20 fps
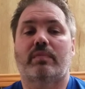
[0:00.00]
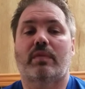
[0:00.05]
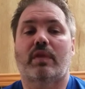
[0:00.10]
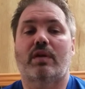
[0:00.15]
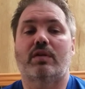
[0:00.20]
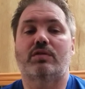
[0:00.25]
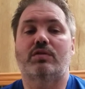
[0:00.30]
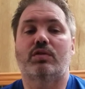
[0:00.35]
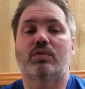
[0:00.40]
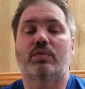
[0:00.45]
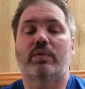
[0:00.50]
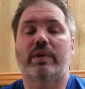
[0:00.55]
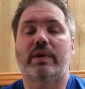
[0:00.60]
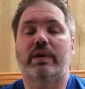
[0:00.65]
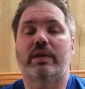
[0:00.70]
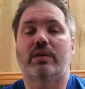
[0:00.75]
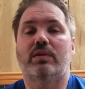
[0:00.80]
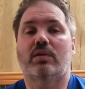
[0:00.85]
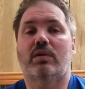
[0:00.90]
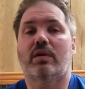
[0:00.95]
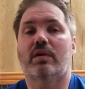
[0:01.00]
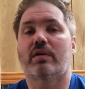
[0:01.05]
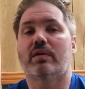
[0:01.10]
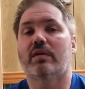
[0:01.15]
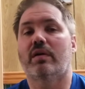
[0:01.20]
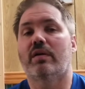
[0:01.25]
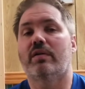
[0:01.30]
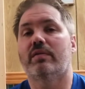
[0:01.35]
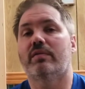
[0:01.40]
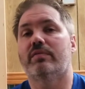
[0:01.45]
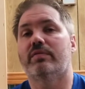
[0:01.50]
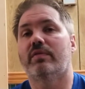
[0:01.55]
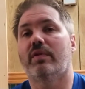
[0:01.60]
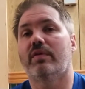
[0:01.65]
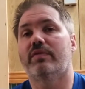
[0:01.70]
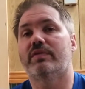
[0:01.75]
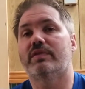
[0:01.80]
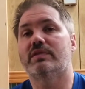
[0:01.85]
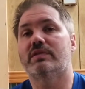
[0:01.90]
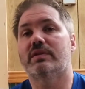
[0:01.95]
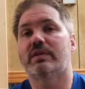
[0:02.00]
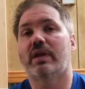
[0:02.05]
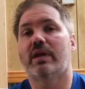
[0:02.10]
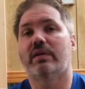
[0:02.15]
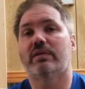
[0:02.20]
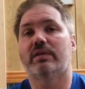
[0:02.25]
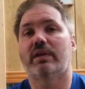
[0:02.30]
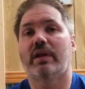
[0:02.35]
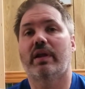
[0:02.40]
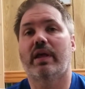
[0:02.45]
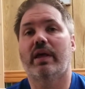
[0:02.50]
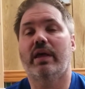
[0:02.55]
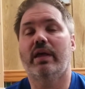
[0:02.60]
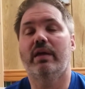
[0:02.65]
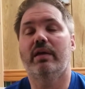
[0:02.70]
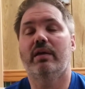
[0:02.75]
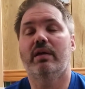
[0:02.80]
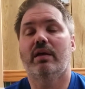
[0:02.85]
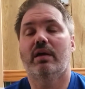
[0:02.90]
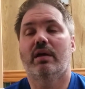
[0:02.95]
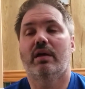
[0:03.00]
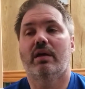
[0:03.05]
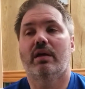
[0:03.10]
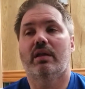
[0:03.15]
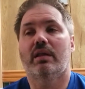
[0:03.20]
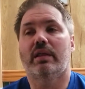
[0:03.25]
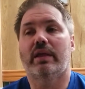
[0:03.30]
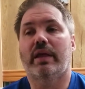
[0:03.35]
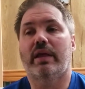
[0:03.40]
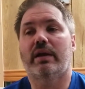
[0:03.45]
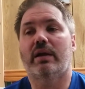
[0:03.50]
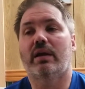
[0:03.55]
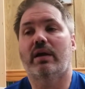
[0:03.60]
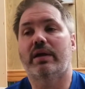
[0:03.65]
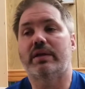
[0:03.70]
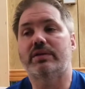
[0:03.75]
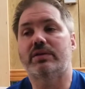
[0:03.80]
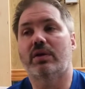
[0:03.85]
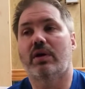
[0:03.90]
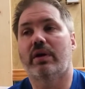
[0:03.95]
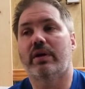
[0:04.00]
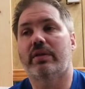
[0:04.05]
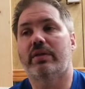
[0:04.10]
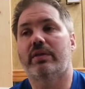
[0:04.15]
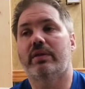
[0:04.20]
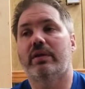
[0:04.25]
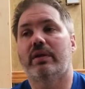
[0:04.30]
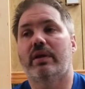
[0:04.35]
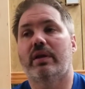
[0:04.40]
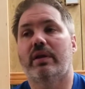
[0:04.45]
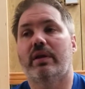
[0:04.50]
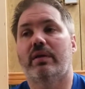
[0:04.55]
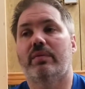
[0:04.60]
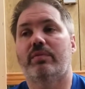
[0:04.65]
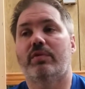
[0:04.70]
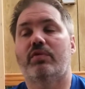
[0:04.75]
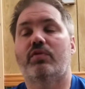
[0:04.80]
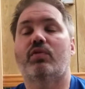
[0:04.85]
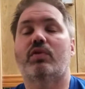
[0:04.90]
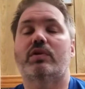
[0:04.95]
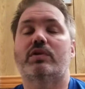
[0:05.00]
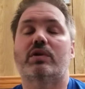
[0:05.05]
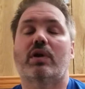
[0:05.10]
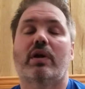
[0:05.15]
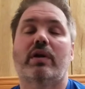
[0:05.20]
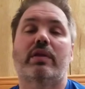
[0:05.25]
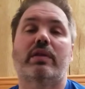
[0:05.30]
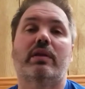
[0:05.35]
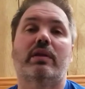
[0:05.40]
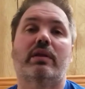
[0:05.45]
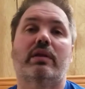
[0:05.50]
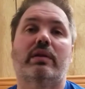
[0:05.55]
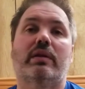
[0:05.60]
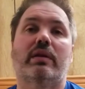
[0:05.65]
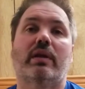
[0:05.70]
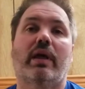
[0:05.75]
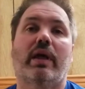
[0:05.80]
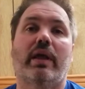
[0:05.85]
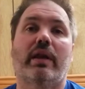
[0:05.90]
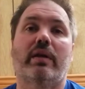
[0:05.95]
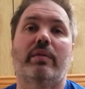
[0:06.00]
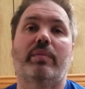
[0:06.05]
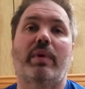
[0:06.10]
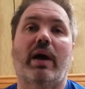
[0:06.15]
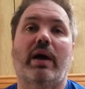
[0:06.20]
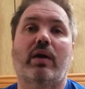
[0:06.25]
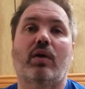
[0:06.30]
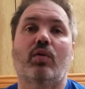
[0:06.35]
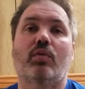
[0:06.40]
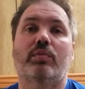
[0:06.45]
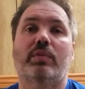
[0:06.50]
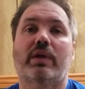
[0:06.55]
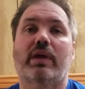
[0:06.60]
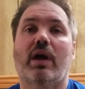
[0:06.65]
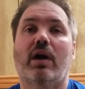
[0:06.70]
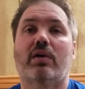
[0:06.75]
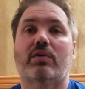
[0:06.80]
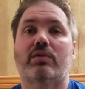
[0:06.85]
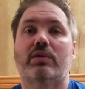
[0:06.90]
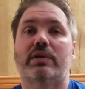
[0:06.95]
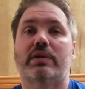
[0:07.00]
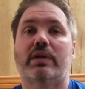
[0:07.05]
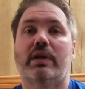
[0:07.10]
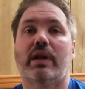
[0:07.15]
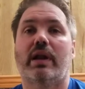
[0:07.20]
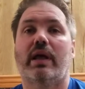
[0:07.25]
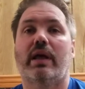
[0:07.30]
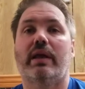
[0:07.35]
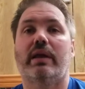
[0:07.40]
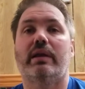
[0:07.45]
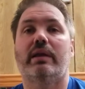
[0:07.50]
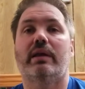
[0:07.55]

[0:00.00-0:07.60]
so we took a visit down today, Leanne and I and Jonathan, before Jonathan headed back home to Calgary today.